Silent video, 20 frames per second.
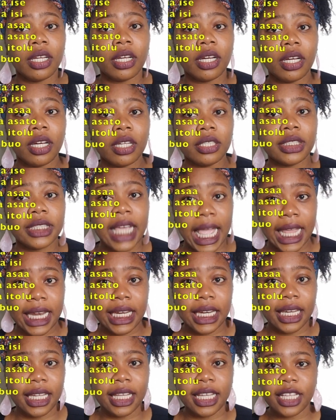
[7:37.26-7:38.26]
a
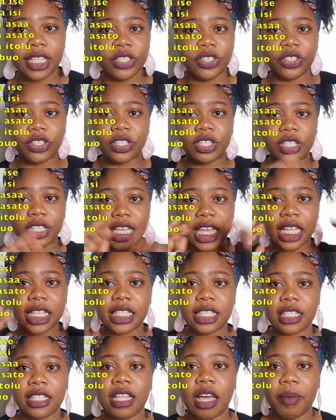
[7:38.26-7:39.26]
10, is just
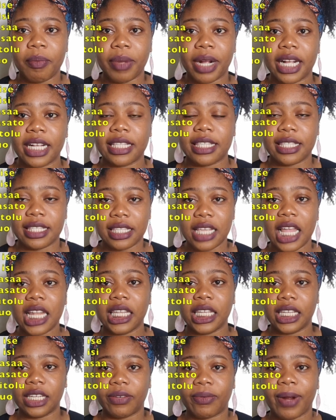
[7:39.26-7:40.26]
its number, it's
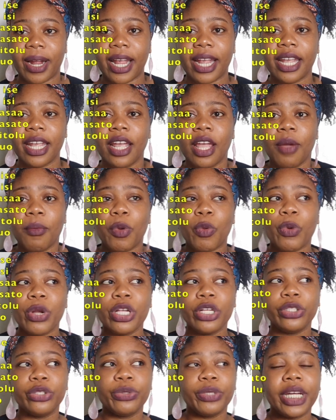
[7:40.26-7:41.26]
solid, right? But when
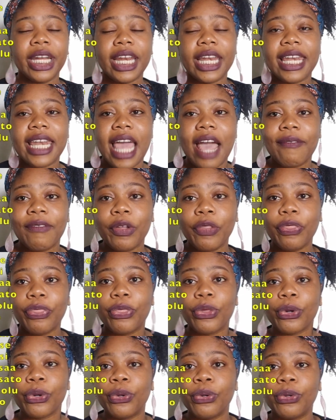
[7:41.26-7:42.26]
you're doing 11
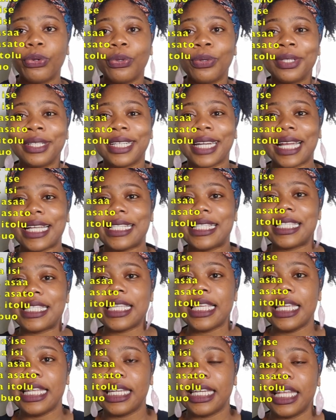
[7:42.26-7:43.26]
through
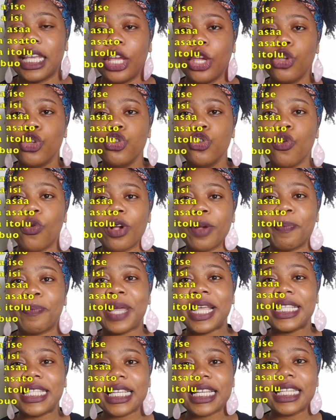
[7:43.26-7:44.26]
19, you are
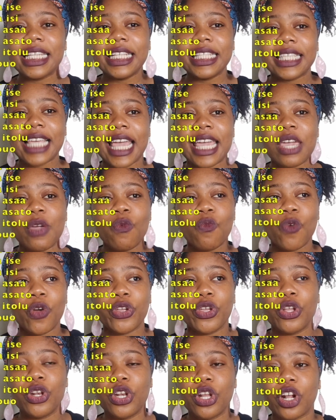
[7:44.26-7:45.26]
basically taking what
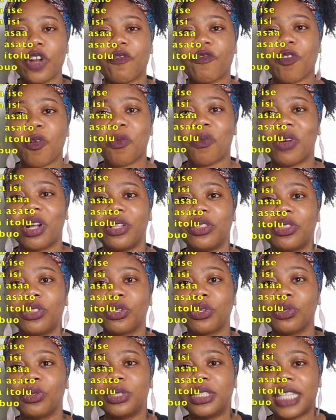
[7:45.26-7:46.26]
you learned from 1
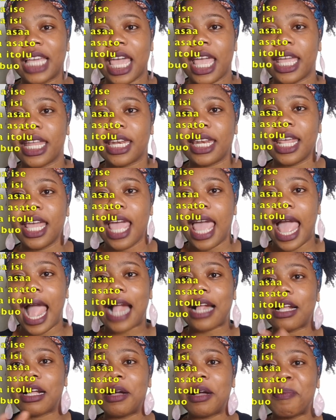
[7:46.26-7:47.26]
through 10
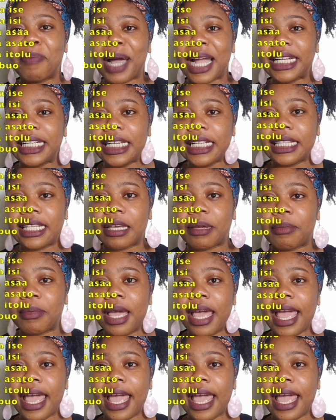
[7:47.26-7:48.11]
and combining them